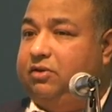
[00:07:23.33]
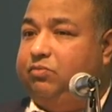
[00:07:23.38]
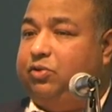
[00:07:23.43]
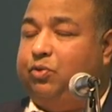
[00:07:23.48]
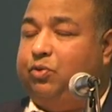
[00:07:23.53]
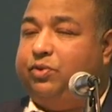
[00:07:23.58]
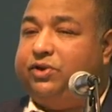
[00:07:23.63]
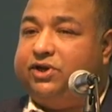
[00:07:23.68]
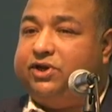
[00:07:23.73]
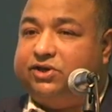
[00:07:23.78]

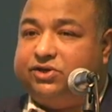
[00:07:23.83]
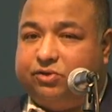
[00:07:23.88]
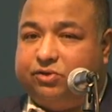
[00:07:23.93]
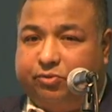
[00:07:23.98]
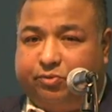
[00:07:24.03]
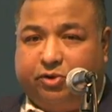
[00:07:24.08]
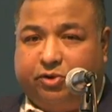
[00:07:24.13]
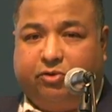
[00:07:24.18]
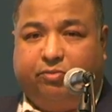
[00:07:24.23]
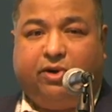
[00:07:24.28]
But we need to
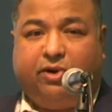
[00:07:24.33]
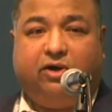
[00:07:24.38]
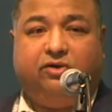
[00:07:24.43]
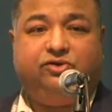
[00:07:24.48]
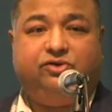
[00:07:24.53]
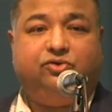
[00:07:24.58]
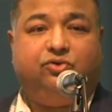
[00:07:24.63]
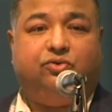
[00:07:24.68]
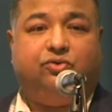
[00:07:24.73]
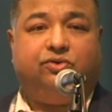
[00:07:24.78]
open up our
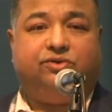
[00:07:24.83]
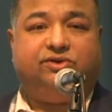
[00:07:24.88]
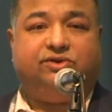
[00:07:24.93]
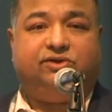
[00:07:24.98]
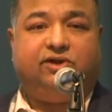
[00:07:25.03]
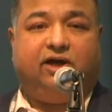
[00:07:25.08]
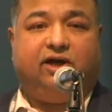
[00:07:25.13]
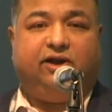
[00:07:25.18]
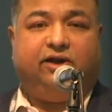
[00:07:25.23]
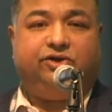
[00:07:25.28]

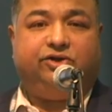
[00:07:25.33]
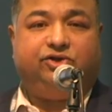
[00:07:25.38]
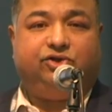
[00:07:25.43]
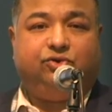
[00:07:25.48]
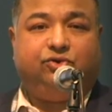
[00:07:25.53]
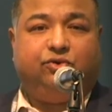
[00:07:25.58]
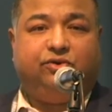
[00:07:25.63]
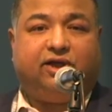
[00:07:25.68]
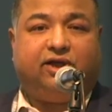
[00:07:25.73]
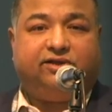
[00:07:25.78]
doors and
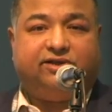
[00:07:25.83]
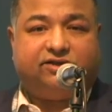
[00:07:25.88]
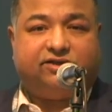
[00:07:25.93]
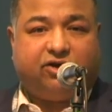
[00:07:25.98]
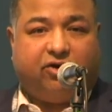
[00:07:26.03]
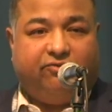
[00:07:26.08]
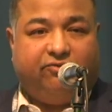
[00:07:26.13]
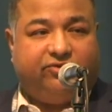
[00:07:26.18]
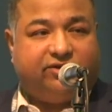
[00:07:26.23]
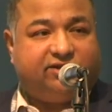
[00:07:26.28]
ensure that this
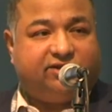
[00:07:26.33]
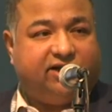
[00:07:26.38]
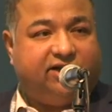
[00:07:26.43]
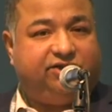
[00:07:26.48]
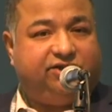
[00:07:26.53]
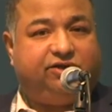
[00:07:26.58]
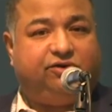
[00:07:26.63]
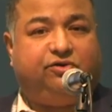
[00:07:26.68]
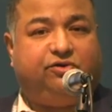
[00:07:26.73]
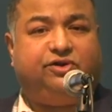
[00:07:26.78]

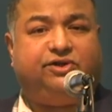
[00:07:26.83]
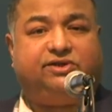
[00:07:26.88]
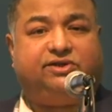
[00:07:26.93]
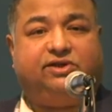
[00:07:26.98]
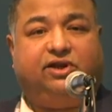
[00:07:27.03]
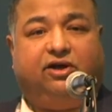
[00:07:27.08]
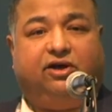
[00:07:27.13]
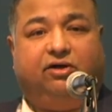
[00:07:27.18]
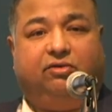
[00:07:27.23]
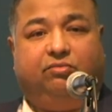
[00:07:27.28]
conversation on
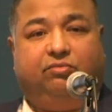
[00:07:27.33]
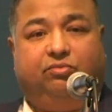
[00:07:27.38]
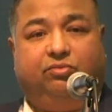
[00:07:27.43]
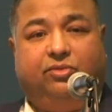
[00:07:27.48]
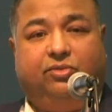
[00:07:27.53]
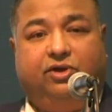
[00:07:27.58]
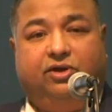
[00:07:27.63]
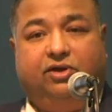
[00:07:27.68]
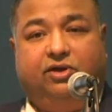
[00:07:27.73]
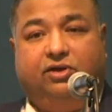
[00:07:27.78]
Islam
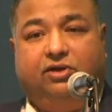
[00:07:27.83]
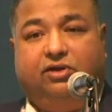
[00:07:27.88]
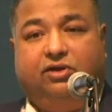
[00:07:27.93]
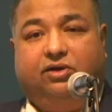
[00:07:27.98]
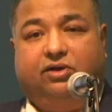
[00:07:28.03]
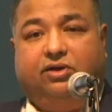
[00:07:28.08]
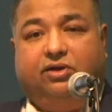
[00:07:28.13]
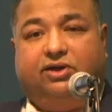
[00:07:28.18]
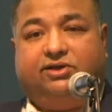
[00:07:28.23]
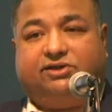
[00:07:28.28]

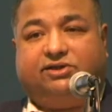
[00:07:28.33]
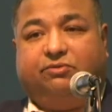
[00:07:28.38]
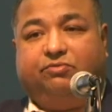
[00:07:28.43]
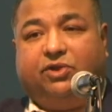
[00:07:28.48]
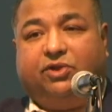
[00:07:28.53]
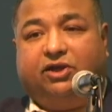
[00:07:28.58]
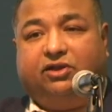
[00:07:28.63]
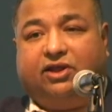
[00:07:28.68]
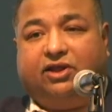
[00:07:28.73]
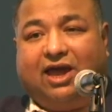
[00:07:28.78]
is
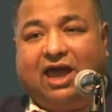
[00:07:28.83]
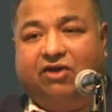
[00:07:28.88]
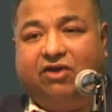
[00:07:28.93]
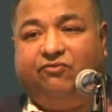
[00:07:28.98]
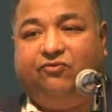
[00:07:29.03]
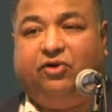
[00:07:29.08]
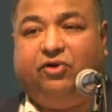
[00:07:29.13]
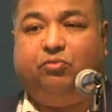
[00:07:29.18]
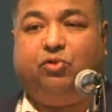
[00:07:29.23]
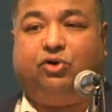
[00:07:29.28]
something that
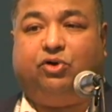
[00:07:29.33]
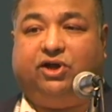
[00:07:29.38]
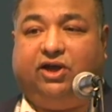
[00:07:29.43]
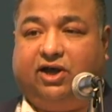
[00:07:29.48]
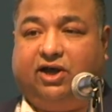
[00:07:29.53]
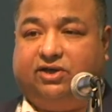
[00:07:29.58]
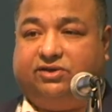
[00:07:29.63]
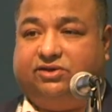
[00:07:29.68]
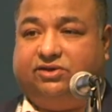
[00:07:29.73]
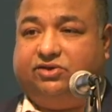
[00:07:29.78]
everybody
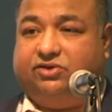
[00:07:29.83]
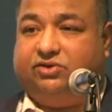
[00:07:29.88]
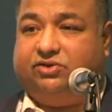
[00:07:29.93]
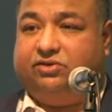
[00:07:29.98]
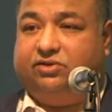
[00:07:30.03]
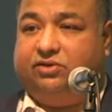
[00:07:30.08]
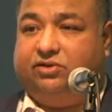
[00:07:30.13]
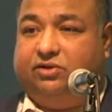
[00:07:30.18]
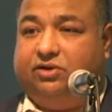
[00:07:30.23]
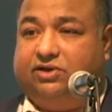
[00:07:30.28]
has
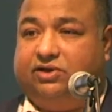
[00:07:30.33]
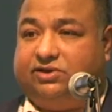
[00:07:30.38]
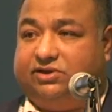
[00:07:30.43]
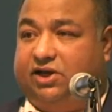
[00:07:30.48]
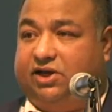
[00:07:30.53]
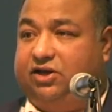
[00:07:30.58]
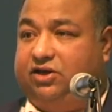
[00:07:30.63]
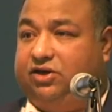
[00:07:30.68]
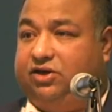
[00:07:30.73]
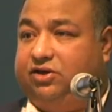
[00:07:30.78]
a
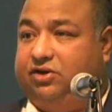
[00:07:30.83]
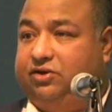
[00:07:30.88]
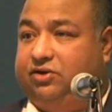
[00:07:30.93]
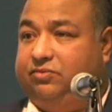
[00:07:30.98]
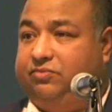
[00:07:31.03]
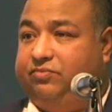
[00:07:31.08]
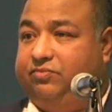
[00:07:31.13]
stake in.